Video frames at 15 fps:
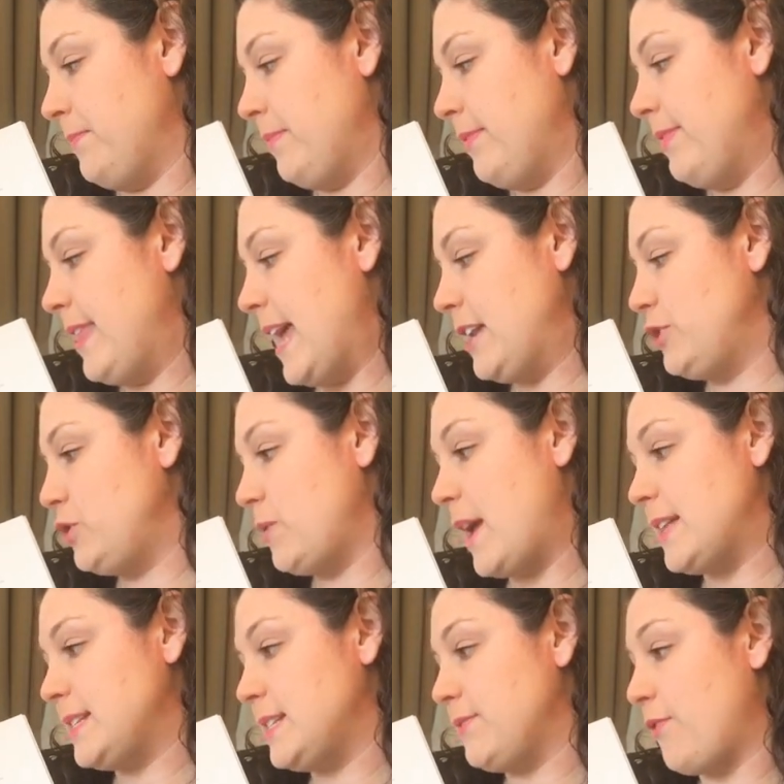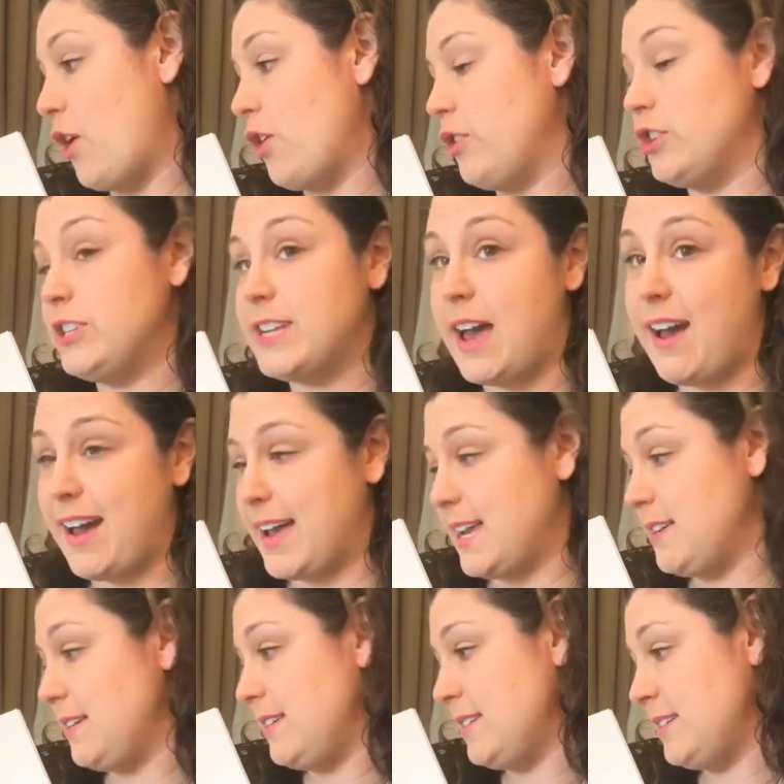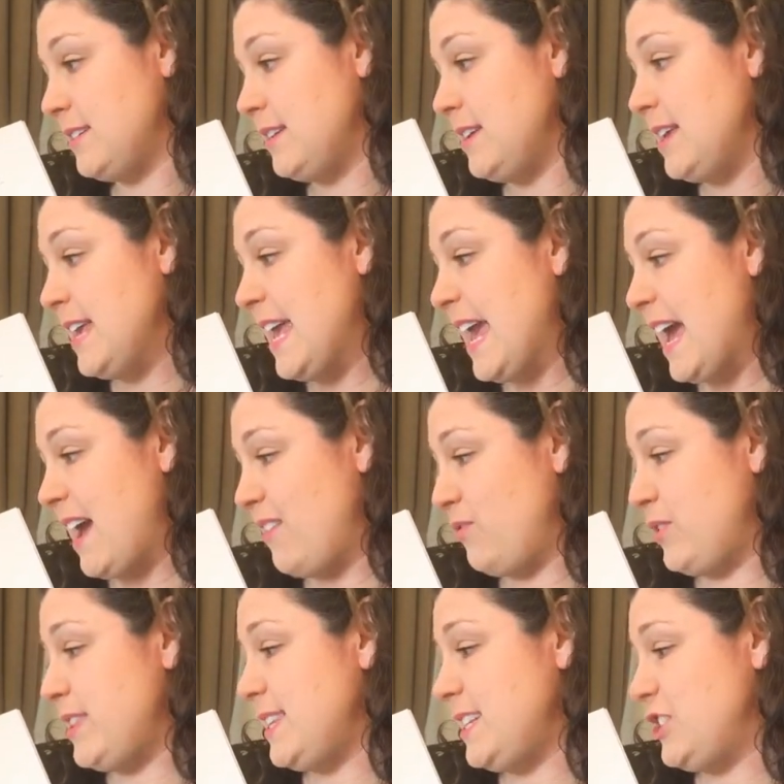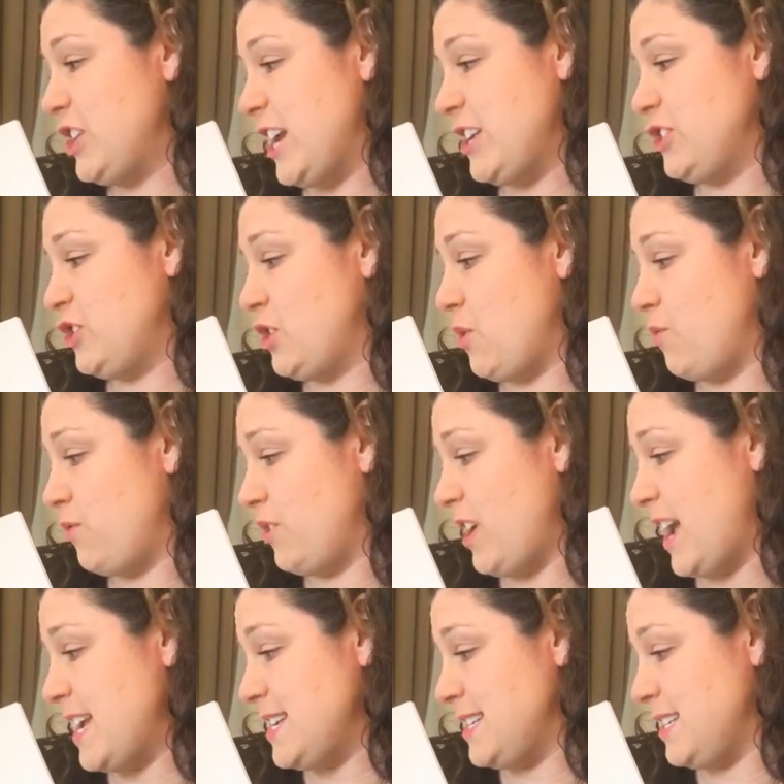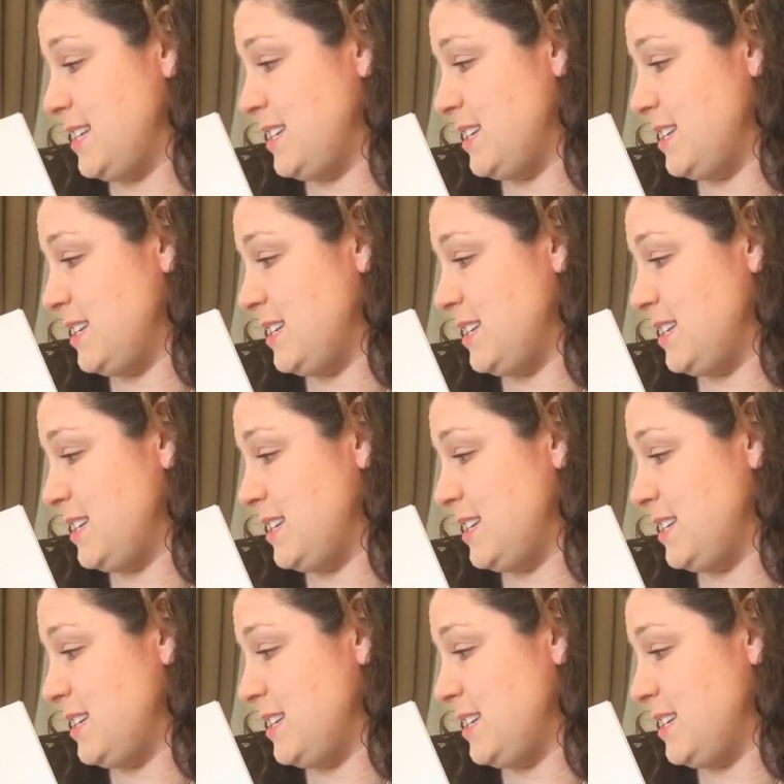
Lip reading: Then Shiraz's father died. Everything changed overnight.